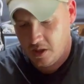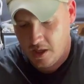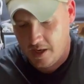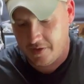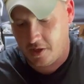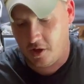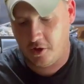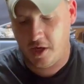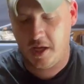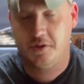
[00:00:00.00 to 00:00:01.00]
And then
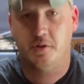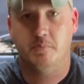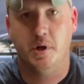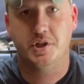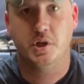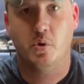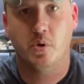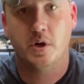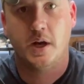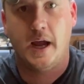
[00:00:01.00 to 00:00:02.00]
underneath, bungee
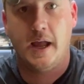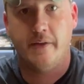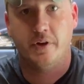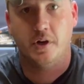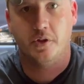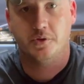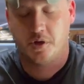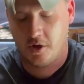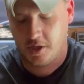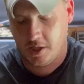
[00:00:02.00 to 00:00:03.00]
corded, I have another
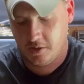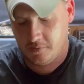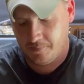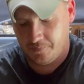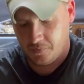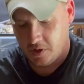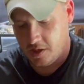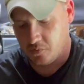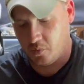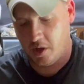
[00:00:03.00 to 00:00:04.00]
tourniquet
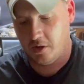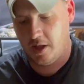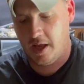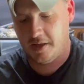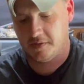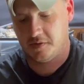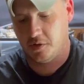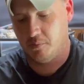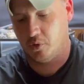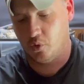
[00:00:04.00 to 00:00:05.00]
as well as
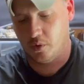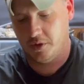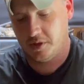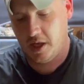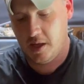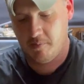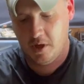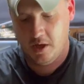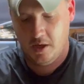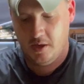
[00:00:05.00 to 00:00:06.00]
some Gorilla Tape.
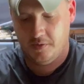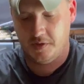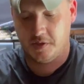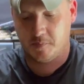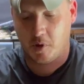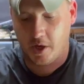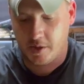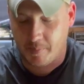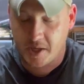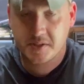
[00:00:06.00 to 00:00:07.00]
This is probably the
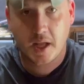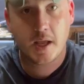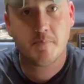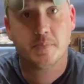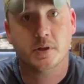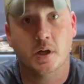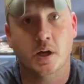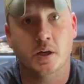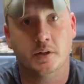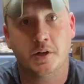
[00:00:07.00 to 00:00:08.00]
best tape.
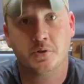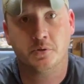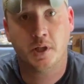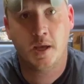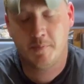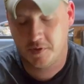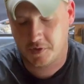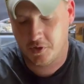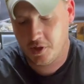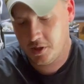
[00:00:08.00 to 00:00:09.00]
Electrical tape is
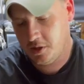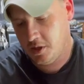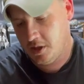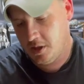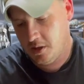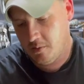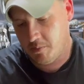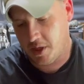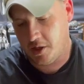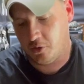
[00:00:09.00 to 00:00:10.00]
good,
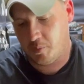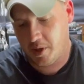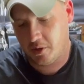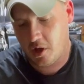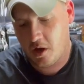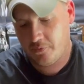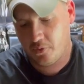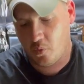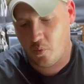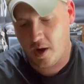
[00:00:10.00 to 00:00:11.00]
but it'll peel off
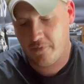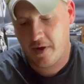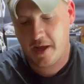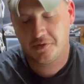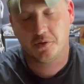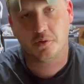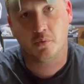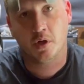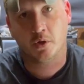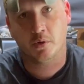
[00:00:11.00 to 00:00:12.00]
way faster than
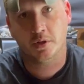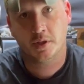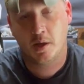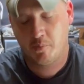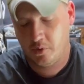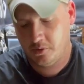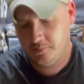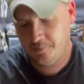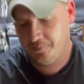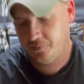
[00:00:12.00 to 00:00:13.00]
what Gorilla Tape will.
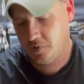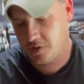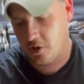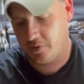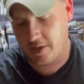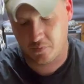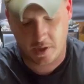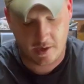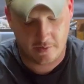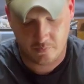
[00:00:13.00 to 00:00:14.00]
So that's what
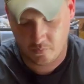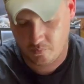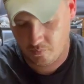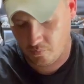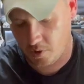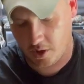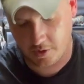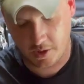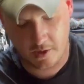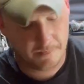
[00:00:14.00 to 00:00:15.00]
I run on there.